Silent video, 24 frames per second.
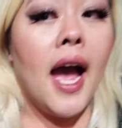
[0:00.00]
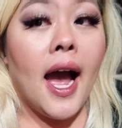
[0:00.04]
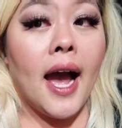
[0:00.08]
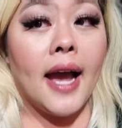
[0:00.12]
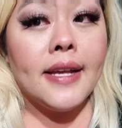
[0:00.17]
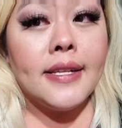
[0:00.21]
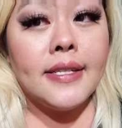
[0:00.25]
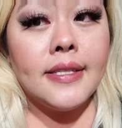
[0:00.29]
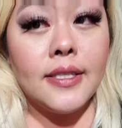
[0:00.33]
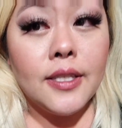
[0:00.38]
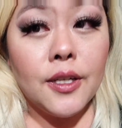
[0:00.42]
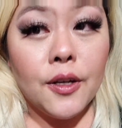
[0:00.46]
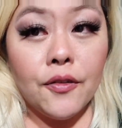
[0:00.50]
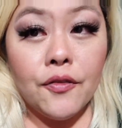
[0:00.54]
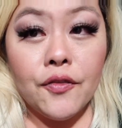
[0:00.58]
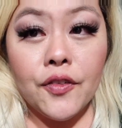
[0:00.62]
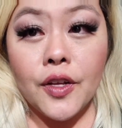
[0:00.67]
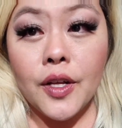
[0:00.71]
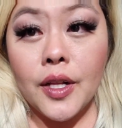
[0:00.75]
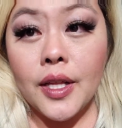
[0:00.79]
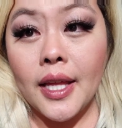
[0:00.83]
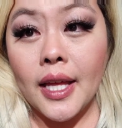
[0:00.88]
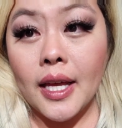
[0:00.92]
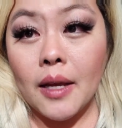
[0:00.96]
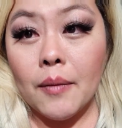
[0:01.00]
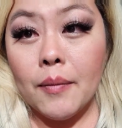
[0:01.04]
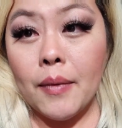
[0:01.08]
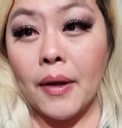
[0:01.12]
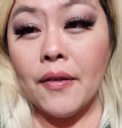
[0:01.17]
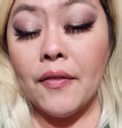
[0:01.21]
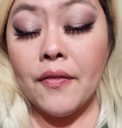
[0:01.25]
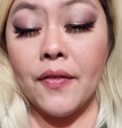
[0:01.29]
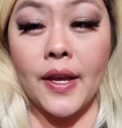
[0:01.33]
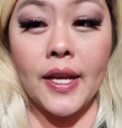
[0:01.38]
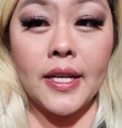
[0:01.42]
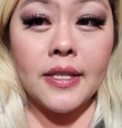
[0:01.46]
I still feel like my
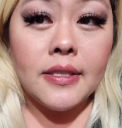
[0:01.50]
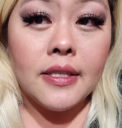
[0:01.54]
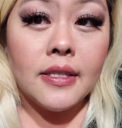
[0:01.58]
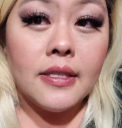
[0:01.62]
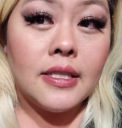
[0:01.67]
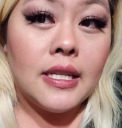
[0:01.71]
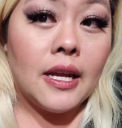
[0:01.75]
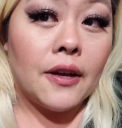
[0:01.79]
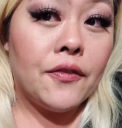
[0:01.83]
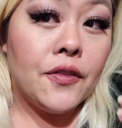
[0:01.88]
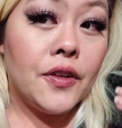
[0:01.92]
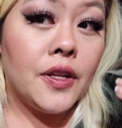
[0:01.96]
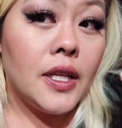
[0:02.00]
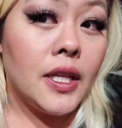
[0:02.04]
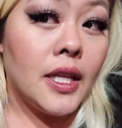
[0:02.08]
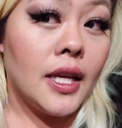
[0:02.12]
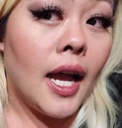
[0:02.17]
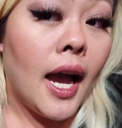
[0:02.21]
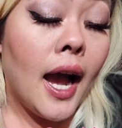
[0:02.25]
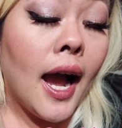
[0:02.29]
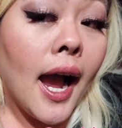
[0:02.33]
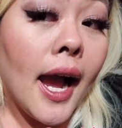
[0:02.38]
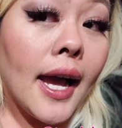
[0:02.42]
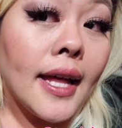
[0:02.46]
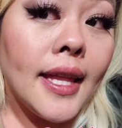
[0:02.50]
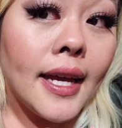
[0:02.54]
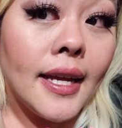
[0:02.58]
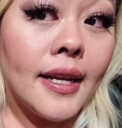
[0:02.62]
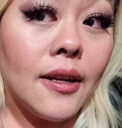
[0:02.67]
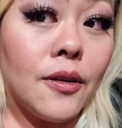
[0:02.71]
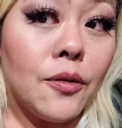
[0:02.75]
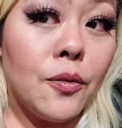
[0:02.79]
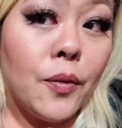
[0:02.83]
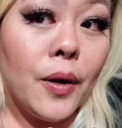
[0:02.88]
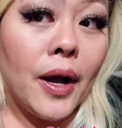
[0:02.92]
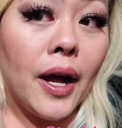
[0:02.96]
face is definitely
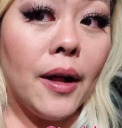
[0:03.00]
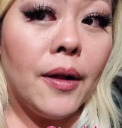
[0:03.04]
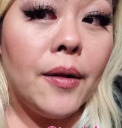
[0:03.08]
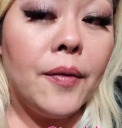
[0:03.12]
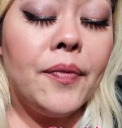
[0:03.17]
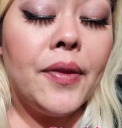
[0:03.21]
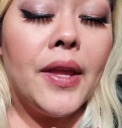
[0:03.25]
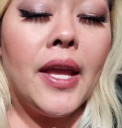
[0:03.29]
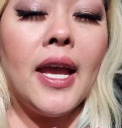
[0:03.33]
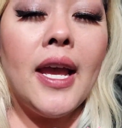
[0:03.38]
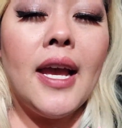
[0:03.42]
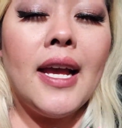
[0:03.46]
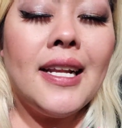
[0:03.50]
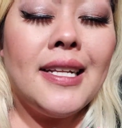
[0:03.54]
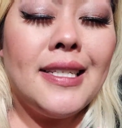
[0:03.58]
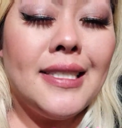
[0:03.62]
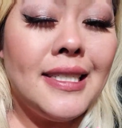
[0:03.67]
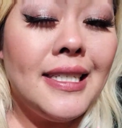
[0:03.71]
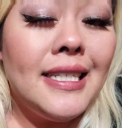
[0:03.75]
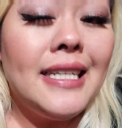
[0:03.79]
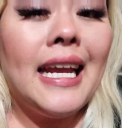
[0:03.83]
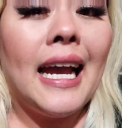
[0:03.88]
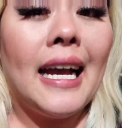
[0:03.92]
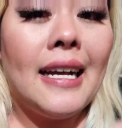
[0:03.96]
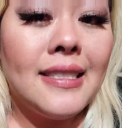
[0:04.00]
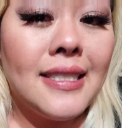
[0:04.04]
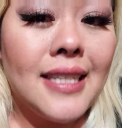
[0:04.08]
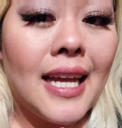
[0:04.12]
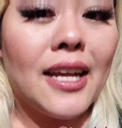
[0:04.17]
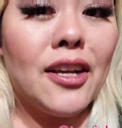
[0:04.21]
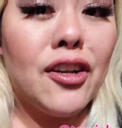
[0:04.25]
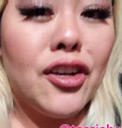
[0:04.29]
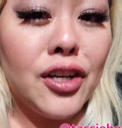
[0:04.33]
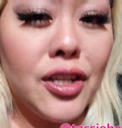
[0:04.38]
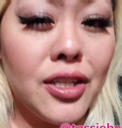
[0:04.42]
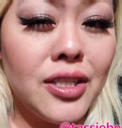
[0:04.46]
highlighted well. Yes,
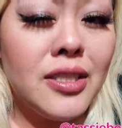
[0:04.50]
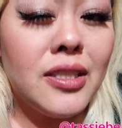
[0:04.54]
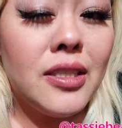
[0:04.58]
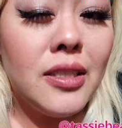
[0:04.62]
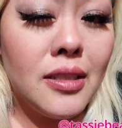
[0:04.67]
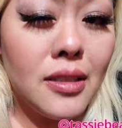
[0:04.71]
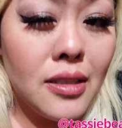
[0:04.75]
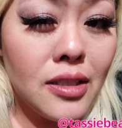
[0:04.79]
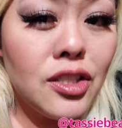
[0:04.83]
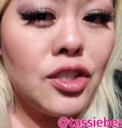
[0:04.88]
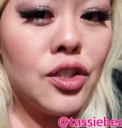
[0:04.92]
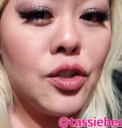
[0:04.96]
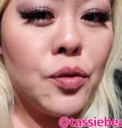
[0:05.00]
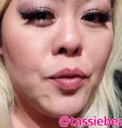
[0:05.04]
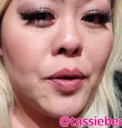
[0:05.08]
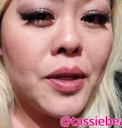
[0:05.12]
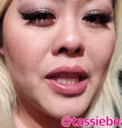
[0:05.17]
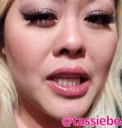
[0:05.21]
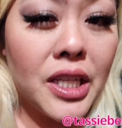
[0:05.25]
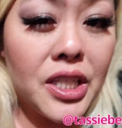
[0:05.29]
I could do with a